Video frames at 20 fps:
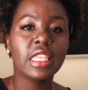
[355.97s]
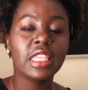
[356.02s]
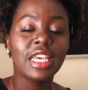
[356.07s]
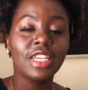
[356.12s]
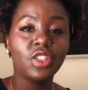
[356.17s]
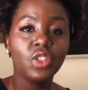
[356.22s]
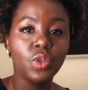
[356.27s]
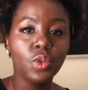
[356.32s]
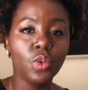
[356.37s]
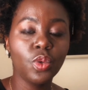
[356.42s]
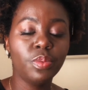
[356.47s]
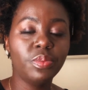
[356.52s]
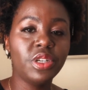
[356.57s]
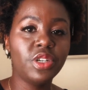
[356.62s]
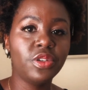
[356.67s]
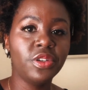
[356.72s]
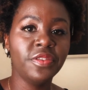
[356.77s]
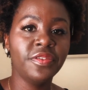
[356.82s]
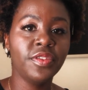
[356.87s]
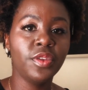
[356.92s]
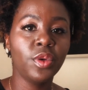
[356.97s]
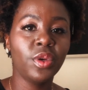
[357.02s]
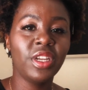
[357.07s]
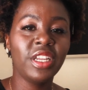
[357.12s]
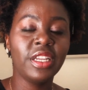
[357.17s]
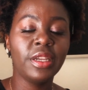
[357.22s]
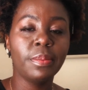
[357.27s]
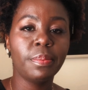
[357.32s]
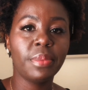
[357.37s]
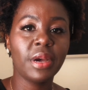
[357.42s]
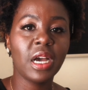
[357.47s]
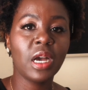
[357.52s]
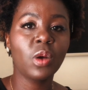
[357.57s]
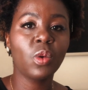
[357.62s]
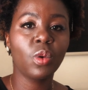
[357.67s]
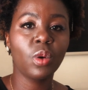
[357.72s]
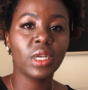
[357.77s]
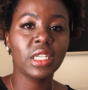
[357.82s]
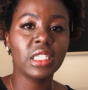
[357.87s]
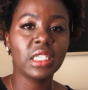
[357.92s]
that you will be reviewing per
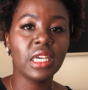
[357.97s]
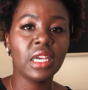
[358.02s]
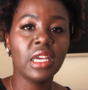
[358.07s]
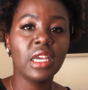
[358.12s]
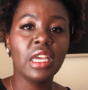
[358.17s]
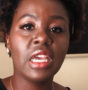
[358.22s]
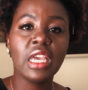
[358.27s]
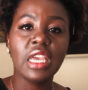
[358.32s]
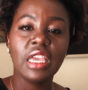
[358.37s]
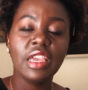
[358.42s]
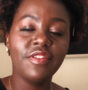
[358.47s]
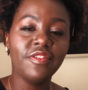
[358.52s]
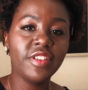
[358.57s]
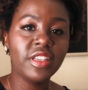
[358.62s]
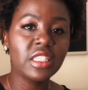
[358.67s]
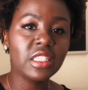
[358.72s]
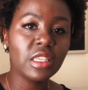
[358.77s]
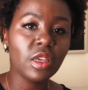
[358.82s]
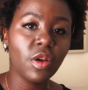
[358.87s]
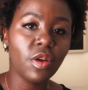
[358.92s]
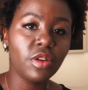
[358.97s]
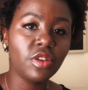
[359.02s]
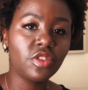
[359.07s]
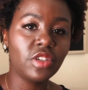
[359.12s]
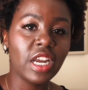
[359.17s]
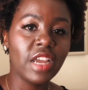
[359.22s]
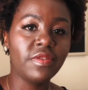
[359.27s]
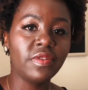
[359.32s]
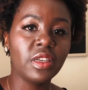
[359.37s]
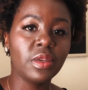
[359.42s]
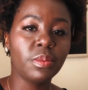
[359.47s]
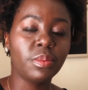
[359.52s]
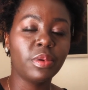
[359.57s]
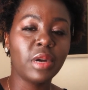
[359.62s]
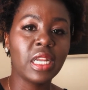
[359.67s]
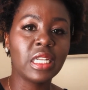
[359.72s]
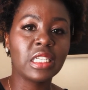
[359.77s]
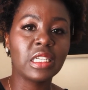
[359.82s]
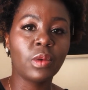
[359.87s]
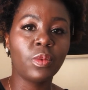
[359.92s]
quarter. If it's driving
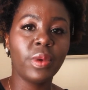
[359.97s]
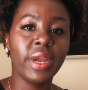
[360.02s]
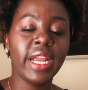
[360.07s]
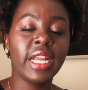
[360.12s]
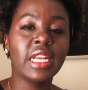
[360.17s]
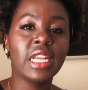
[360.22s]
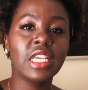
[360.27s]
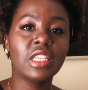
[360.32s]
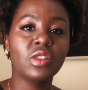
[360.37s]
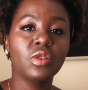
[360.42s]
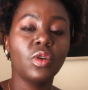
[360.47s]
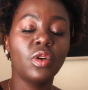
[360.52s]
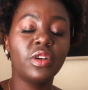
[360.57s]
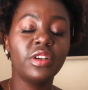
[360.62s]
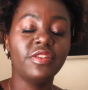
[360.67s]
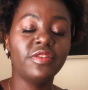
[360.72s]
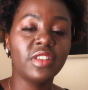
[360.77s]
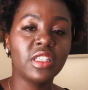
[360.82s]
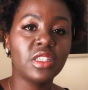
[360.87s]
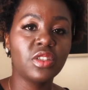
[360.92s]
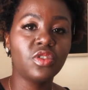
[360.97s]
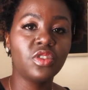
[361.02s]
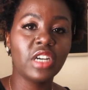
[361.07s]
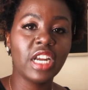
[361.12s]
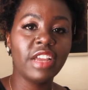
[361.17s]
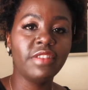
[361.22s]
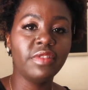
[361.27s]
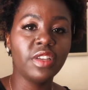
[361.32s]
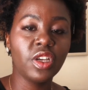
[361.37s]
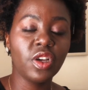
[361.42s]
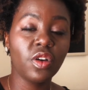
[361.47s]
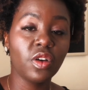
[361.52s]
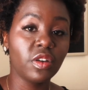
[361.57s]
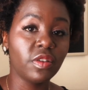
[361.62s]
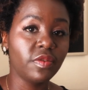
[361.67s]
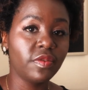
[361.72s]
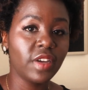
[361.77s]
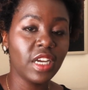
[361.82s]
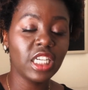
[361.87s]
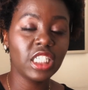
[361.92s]
brand awareness or if it's driving
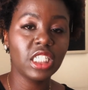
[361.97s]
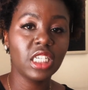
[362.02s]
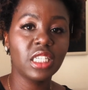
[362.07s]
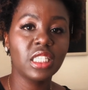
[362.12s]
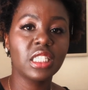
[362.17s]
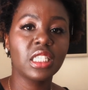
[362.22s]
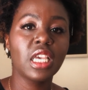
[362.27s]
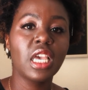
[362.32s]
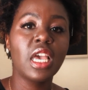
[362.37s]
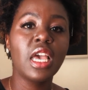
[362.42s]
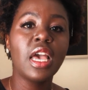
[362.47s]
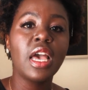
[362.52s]
conversion,